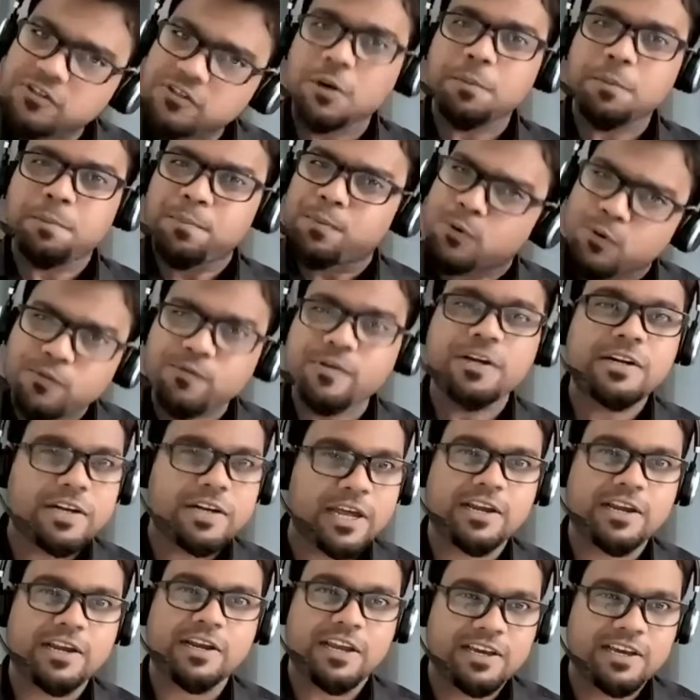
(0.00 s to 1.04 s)
are proven
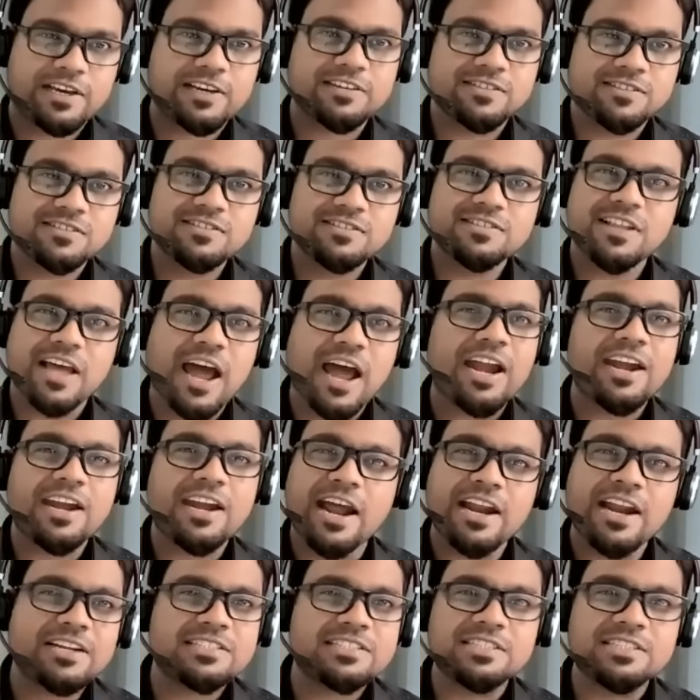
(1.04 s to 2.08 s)
technique.
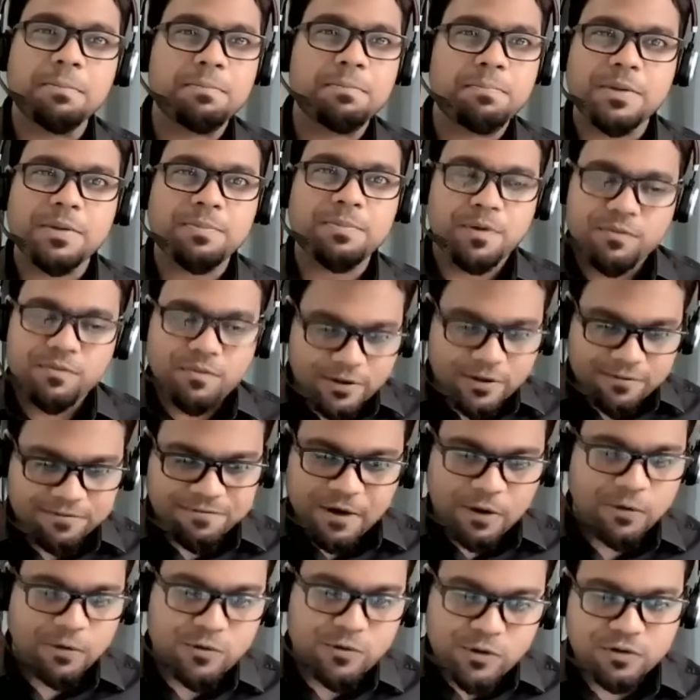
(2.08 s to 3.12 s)
And some people would have
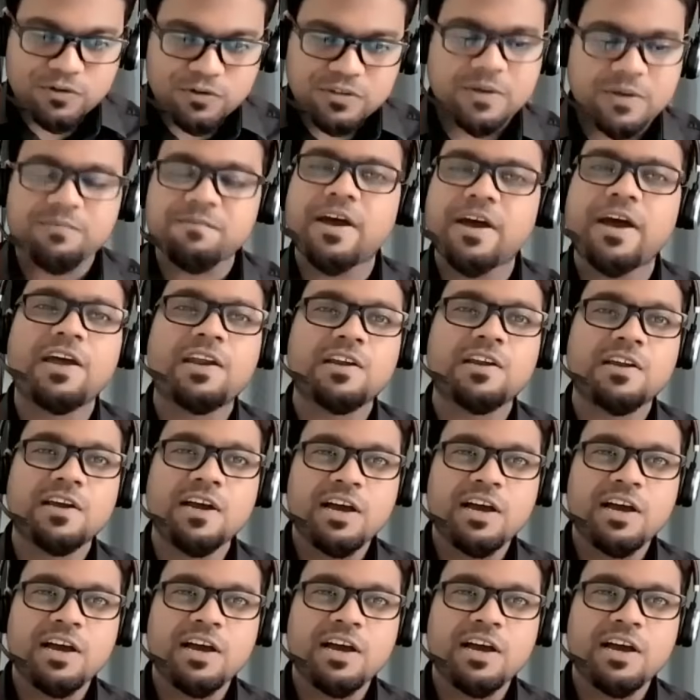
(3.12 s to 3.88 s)
found out somewhere.